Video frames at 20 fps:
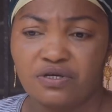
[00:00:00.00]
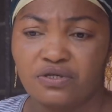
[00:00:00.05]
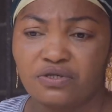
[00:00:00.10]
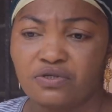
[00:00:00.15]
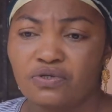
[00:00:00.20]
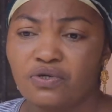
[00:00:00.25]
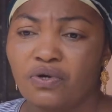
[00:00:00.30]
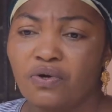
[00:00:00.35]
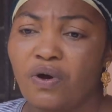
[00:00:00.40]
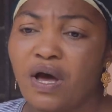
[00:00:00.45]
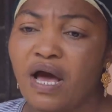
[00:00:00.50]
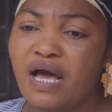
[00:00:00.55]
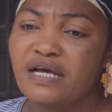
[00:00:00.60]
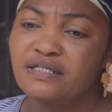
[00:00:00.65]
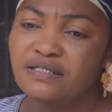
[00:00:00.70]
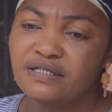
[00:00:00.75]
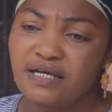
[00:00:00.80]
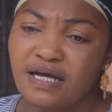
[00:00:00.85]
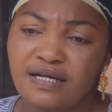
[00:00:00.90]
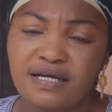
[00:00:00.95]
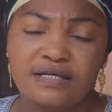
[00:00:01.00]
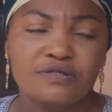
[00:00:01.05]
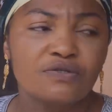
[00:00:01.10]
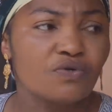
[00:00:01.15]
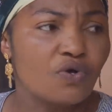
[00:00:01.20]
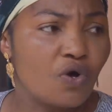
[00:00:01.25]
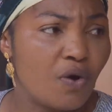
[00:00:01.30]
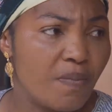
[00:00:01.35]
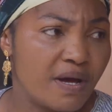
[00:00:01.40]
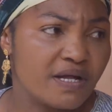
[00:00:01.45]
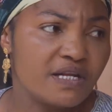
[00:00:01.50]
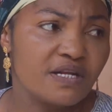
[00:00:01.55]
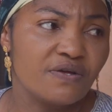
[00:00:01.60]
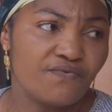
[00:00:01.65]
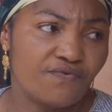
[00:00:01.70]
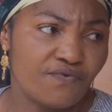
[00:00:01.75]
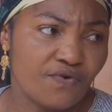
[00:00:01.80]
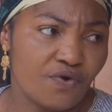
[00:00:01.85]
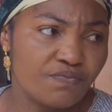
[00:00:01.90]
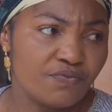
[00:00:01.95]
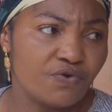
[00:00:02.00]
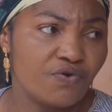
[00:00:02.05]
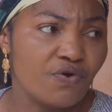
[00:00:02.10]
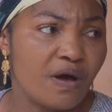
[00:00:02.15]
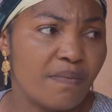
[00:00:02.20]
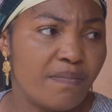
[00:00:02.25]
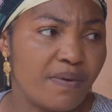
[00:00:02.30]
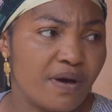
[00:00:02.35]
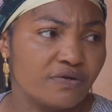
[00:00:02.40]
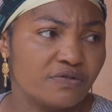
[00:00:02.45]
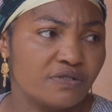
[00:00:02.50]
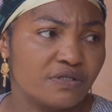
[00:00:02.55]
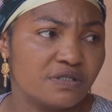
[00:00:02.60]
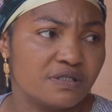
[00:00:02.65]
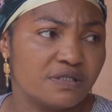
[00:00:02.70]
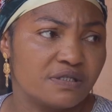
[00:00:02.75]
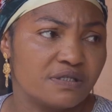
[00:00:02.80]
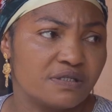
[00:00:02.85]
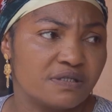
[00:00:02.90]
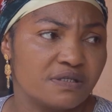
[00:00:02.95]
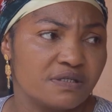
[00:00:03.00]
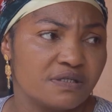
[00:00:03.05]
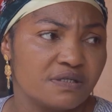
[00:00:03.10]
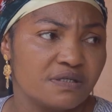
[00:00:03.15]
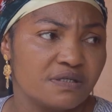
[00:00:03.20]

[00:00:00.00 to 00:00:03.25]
So I decided to come and inform you about it.